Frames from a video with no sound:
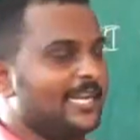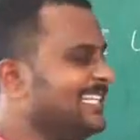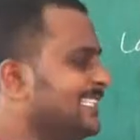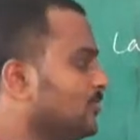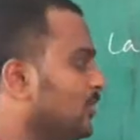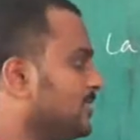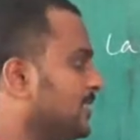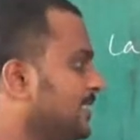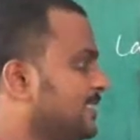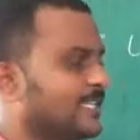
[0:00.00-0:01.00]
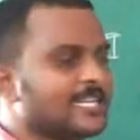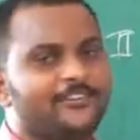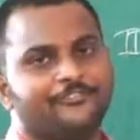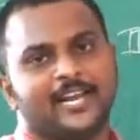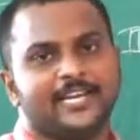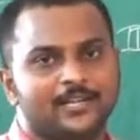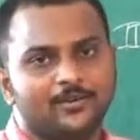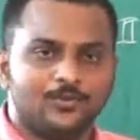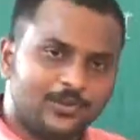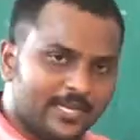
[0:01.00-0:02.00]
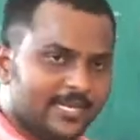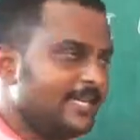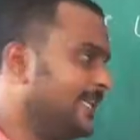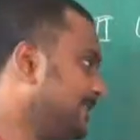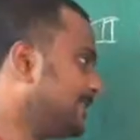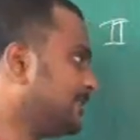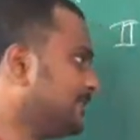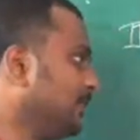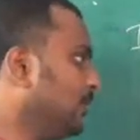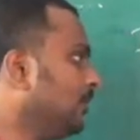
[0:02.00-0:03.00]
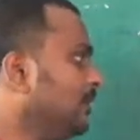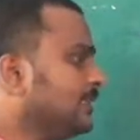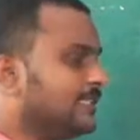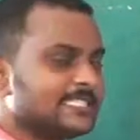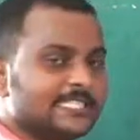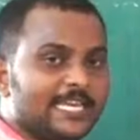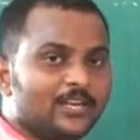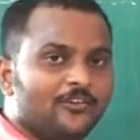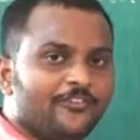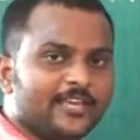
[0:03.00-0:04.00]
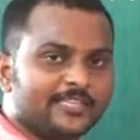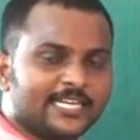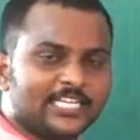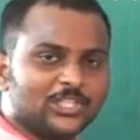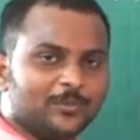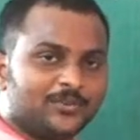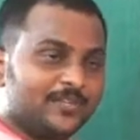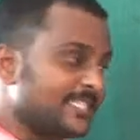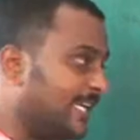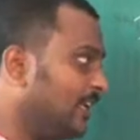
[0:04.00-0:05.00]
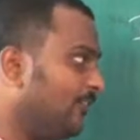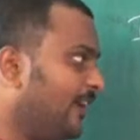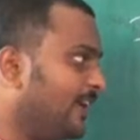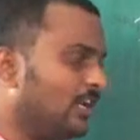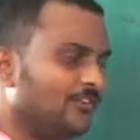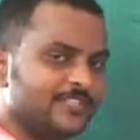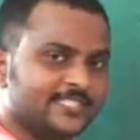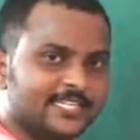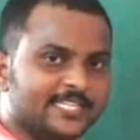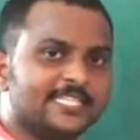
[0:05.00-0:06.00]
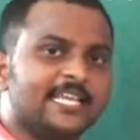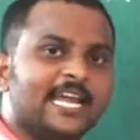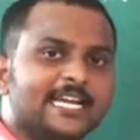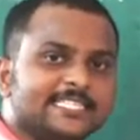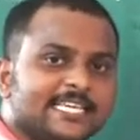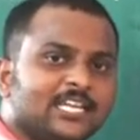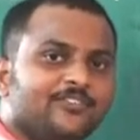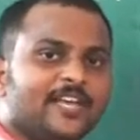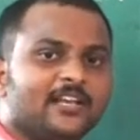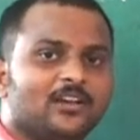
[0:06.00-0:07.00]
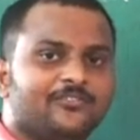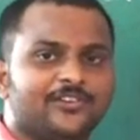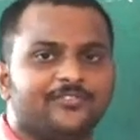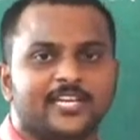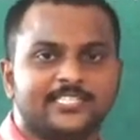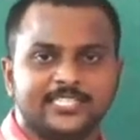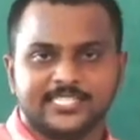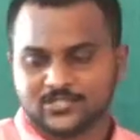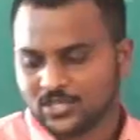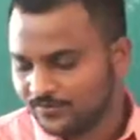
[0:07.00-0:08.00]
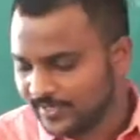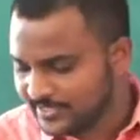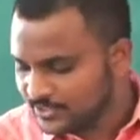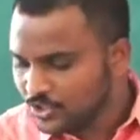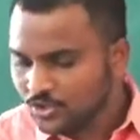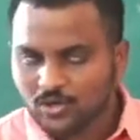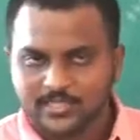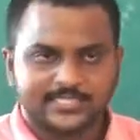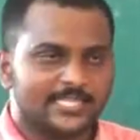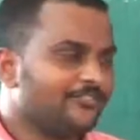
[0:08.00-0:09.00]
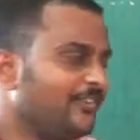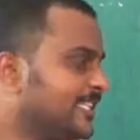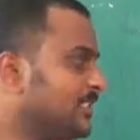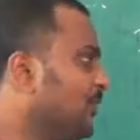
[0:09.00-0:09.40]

and this constant is the refractive index. So the sine of the ratio between sine of angle of incidence and sine of angle of refraction is always constant. For this